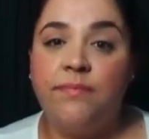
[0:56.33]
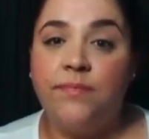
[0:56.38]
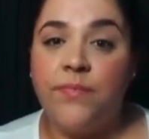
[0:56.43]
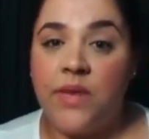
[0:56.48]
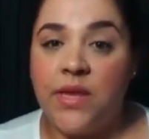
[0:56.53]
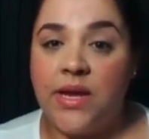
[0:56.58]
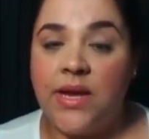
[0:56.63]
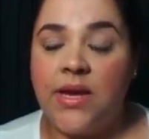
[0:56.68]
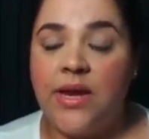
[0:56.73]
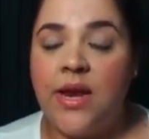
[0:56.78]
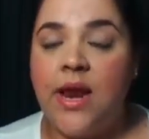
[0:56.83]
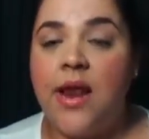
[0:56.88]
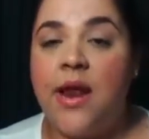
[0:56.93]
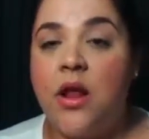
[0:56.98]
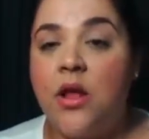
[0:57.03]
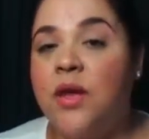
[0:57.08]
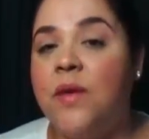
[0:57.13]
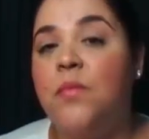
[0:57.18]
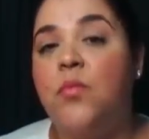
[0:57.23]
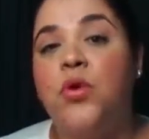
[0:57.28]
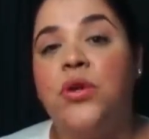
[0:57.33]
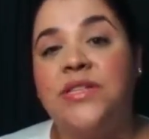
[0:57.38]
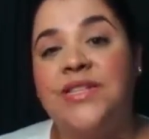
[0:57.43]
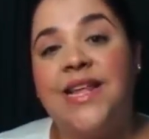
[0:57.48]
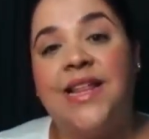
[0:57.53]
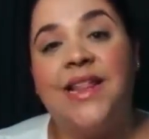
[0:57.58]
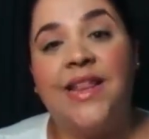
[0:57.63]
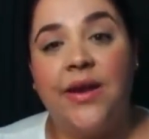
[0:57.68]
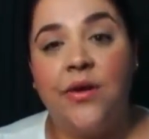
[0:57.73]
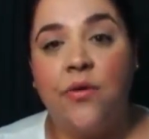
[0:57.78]
eat, and I'll get more into
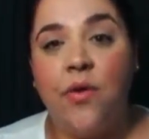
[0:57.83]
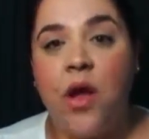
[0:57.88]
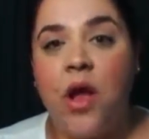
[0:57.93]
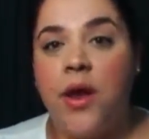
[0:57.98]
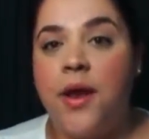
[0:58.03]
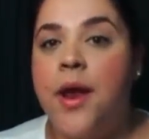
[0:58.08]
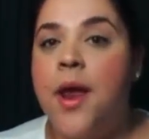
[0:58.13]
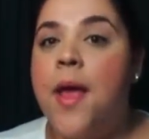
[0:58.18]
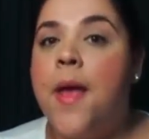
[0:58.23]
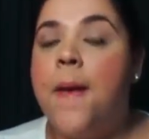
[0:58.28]
that later on